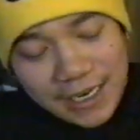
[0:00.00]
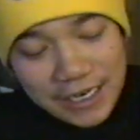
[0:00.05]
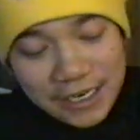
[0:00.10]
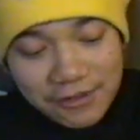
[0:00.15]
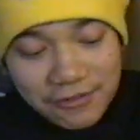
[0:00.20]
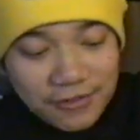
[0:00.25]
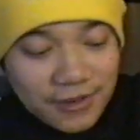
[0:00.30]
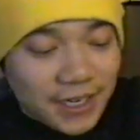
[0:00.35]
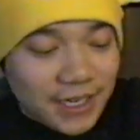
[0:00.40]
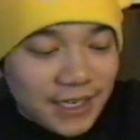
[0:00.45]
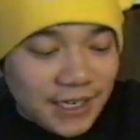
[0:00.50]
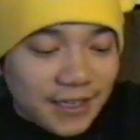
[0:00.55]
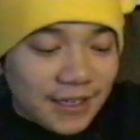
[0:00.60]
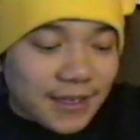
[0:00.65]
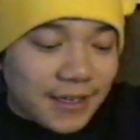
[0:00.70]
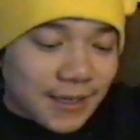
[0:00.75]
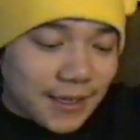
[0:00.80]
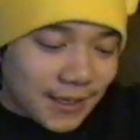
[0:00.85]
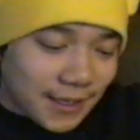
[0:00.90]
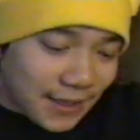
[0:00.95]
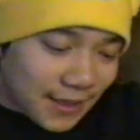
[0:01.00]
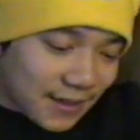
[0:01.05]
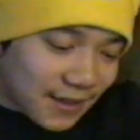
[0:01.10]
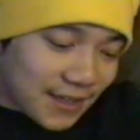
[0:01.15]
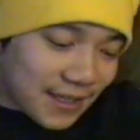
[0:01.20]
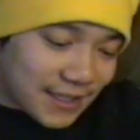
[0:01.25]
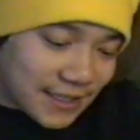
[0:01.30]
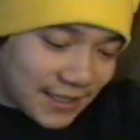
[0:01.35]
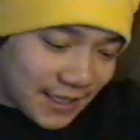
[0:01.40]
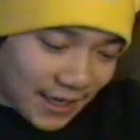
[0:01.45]
he really
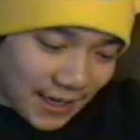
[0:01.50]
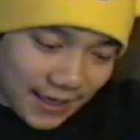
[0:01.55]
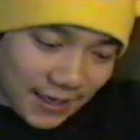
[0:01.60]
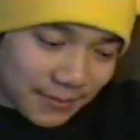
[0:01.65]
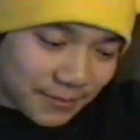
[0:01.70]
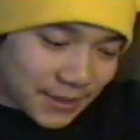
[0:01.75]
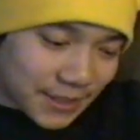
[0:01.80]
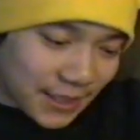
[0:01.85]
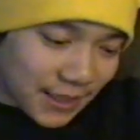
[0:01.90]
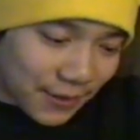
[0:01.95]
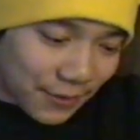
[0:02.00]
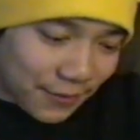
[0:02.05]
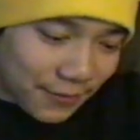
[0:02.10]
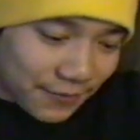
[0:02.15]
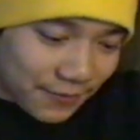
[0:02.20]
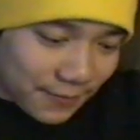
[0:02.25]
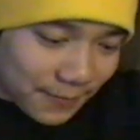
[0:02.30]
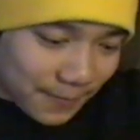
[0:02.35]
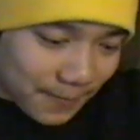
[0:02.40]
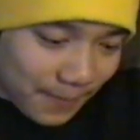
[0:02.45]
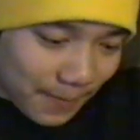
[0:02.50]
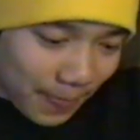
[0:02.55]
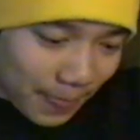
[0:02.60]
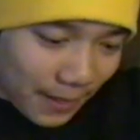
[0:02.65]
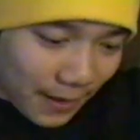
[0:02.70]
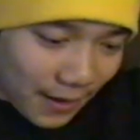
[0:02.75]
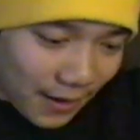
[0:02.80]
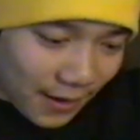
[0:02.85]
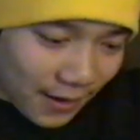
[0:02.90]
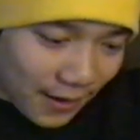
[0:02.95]
couldn't contain himself.
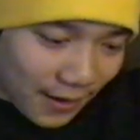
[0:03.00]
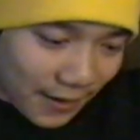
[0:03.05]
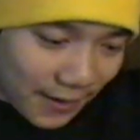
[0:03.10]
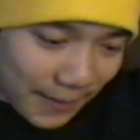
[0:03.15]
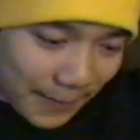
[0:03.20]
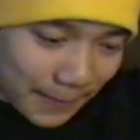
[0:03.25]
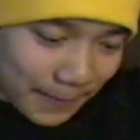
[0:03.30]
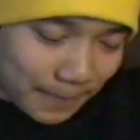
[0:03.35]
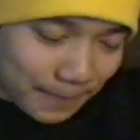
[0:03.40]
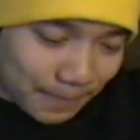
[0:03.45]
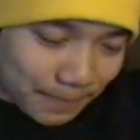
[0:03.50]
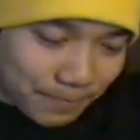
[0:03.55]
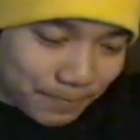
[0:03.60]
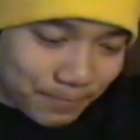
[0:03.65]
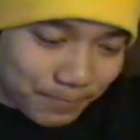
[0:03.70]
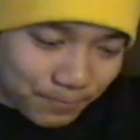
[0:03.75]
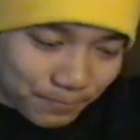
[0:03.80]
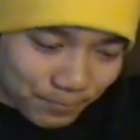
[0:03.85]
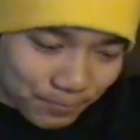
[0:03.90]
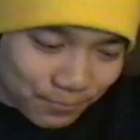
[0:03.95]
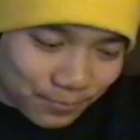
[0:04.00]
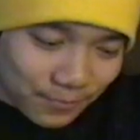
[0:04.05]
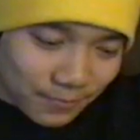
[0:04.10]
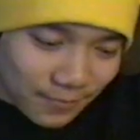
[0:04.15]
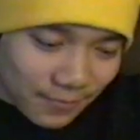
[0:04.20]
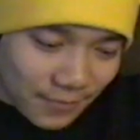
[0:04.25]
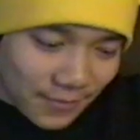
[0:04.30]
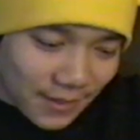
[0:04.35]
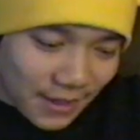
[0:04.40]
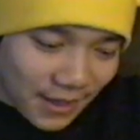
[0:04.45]
Um,
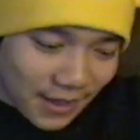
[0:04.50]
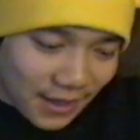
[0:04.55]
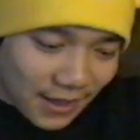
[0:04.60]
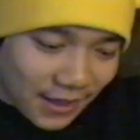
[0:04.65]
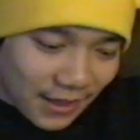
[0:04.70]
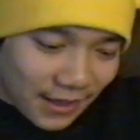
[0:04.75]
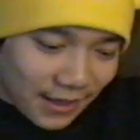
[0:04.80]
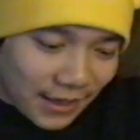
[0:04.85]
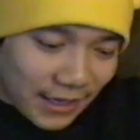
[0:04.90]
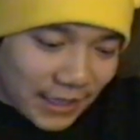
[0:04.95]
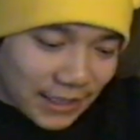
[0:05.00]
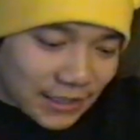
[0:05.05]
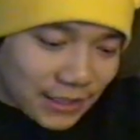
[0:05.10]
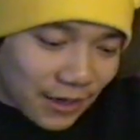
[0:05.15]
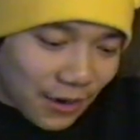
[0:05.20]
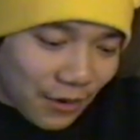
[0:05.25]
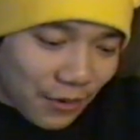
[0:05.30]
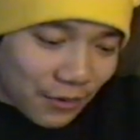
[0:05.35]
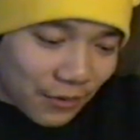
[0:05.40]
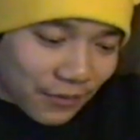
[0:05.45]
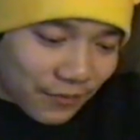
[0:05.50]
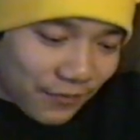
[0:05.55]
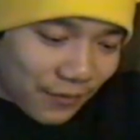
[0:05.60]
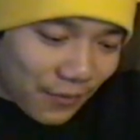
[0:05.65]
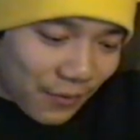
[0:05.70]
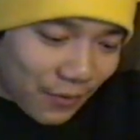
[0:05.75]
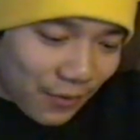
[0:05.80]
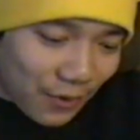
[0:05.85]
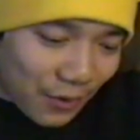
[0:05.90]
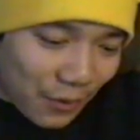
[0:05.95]
they talked
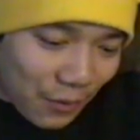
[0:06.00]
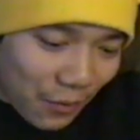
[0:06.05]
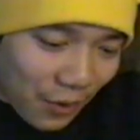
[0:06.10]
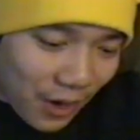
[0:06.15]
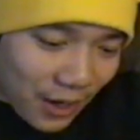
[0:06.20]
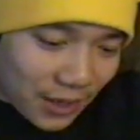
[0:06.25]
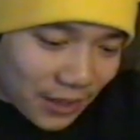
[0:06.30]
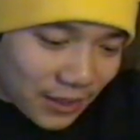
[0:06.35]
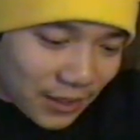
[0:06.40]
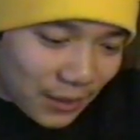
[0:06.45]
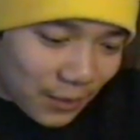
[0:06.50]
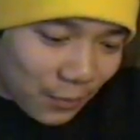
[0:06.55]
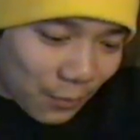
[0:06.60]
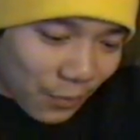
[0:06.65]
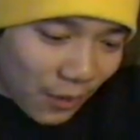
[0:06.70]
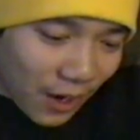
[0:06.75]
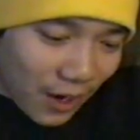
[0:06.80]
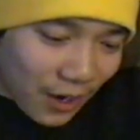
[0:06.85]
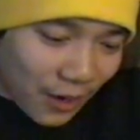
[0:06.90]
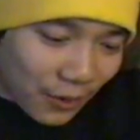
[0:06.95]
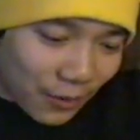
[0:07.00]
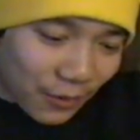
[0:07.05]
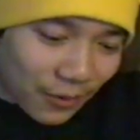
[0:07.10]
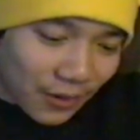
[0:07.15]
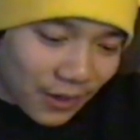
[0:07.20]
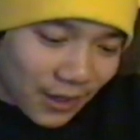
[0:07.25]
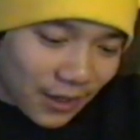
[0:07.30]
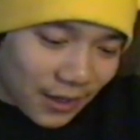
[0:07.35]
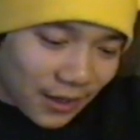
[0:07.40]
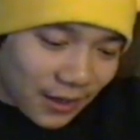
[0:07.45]
for quite a good
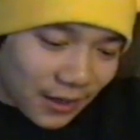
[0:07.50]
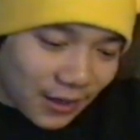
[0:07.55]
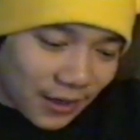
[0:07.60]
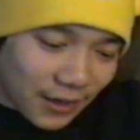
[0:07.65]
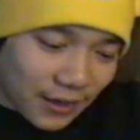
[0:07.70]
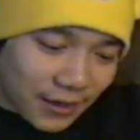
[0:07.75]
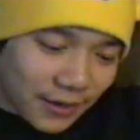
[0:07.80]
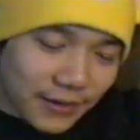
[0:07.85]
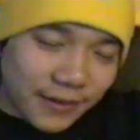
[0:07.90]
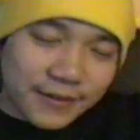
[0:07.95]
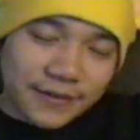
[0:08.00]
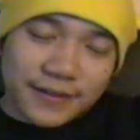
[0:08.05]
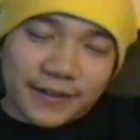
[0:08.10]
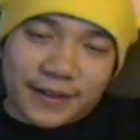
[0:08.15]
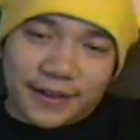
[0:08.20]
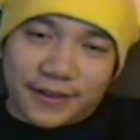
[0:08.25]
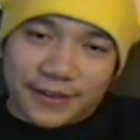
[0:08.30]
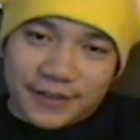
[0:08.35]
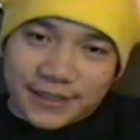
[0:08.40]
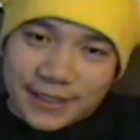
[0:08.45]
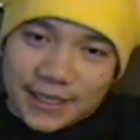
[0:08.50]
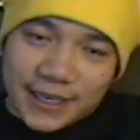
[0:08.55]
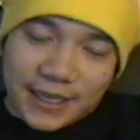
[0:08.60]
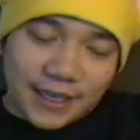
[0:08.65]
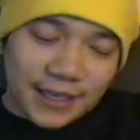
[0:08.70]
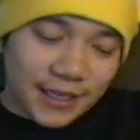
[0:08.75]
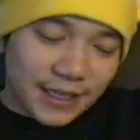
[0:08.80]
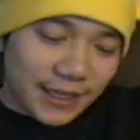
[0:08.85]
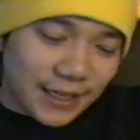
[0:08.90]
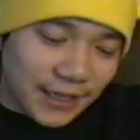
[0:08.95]
while of their
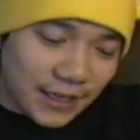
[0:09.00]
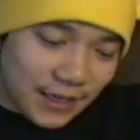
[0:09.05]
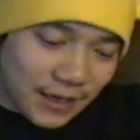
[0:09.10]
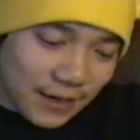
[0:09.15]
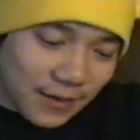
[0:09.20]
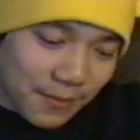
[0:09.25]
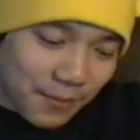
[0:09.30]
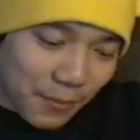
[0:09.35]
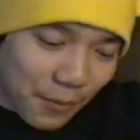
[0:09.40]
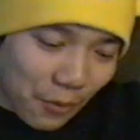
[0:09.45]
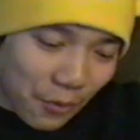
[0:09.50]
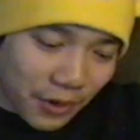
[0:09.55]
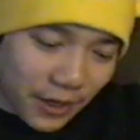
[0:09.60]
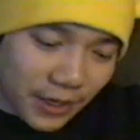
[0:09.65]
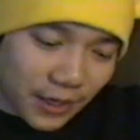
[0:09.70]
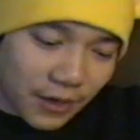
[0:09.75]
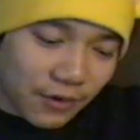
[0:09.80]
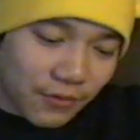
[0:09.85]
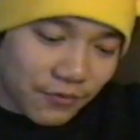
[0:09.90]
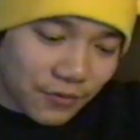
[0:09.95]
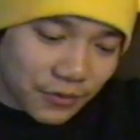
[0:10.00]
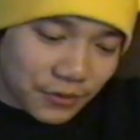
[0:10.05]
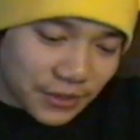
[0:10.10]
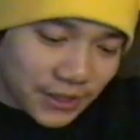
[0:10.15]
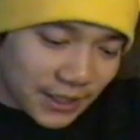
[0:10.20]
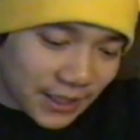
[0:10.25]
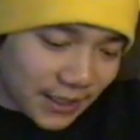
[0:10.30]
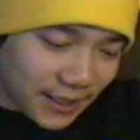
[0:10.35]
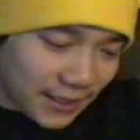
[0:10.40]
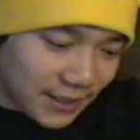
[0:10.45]
daily morning
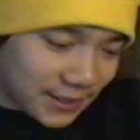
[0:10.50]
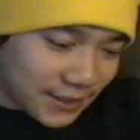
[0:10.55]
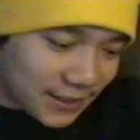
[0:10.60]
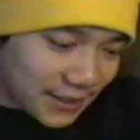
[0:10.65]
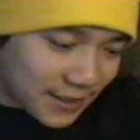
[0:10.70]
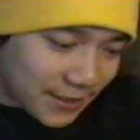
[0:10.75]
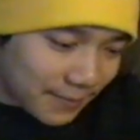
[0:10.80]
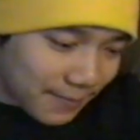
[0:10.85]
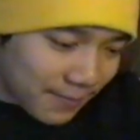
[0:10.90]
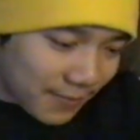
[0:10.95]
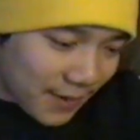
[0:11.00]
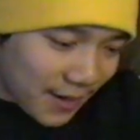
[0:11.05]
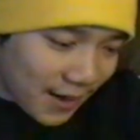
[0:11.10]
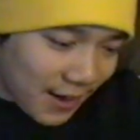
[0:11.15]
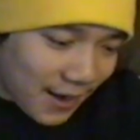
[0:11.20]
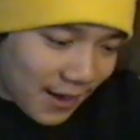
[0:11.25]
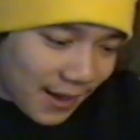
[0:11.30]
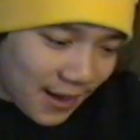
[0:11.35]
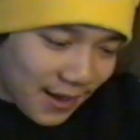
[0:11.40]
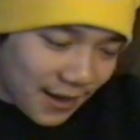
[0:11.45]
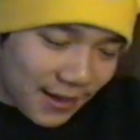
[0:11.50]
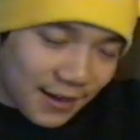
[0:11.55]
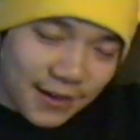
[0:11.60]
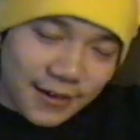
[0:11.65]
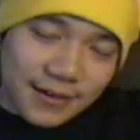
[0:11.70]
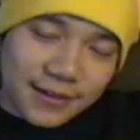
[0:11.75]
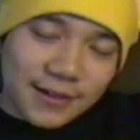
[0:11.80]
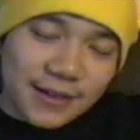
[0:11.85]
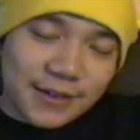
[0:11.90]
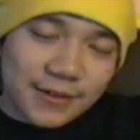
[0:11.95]
routines,
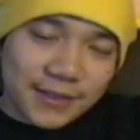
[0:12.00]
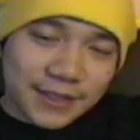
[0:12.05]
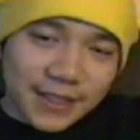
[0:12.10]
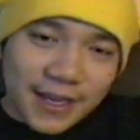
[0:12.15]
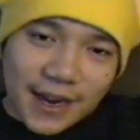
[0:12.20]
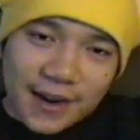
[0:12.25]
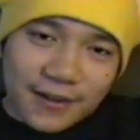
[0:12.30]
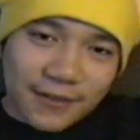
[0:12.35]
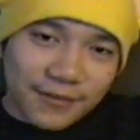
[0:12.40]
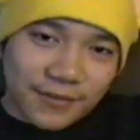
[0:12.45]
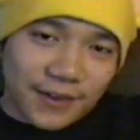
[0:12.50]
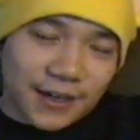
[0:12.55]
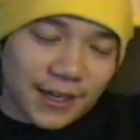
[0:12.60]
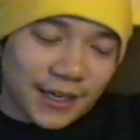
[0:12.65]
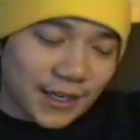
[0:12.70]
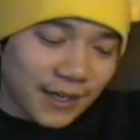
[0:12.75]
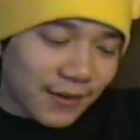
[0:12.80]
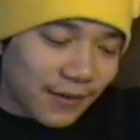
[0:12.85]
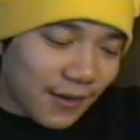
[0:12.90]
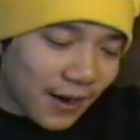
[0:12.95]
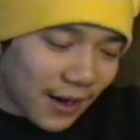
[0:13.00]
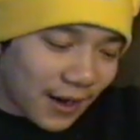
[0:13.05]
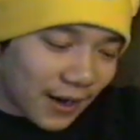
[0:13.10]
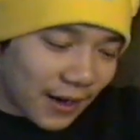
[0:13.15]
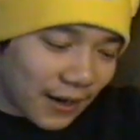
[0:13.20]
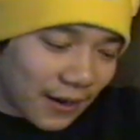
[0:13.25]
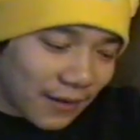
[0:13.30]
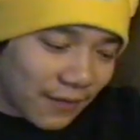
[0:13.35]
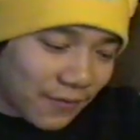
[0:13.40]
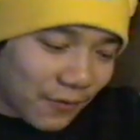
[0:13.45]
and it was kind of funny
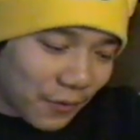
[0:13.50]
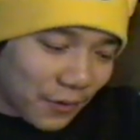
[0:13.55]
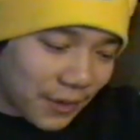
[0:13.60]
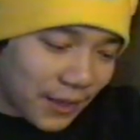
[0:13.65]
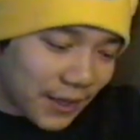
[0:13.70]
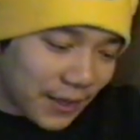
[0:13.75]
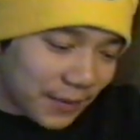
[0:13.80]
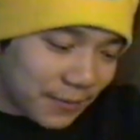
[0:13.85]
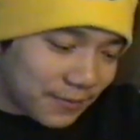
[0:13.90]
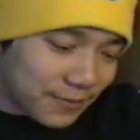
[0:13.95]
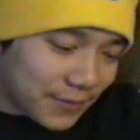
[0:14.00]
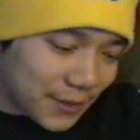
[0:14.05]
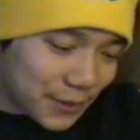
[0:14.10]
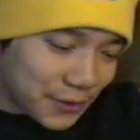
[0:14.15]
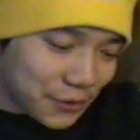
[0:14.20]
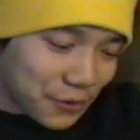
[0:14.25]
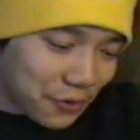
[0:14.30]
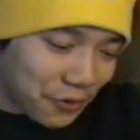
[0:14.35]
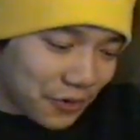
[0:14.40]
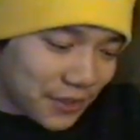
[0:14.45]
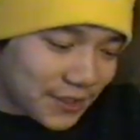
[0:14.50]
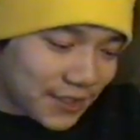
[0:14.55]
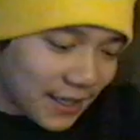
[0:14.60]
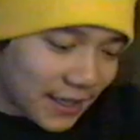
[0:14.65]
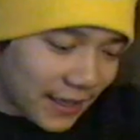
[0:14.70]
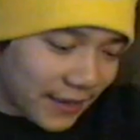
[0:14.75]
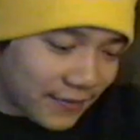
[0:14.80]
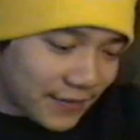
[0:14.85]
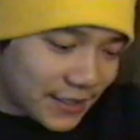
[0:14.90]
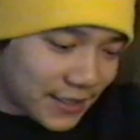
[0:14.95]
uh, for them, the stories
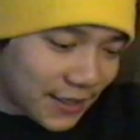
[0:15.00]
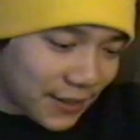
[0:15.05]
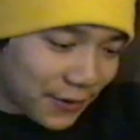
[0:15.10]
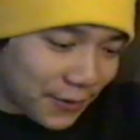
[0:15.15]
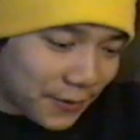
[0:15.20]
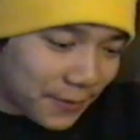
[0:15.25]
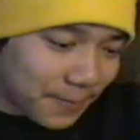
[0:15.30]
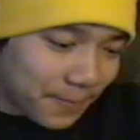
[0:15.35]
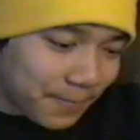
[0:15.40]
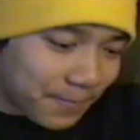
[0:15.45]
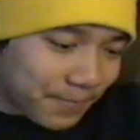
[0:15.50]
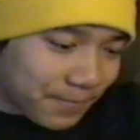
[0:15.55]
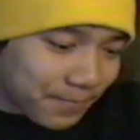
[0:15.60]
that they've shared.